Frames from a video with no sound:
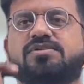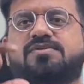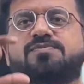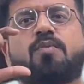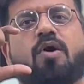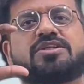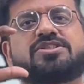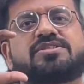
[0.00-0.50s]

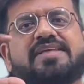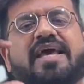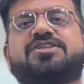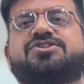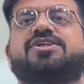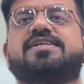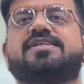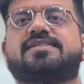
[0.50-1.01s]
small
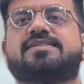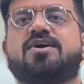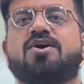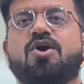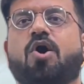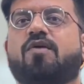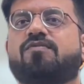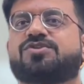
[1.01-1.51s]
sachets
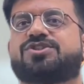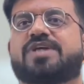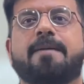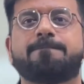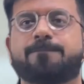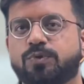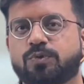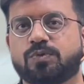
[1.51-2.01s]
of
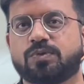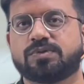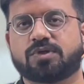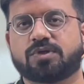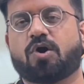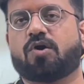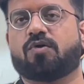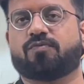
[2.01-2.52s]
shampoos,
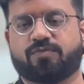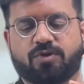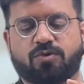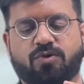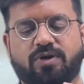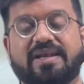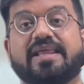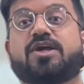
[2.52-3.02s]
of
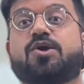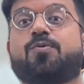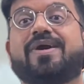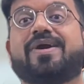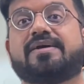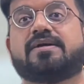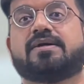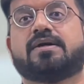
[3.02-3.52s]

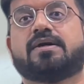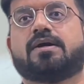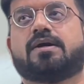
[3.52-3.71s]
liquid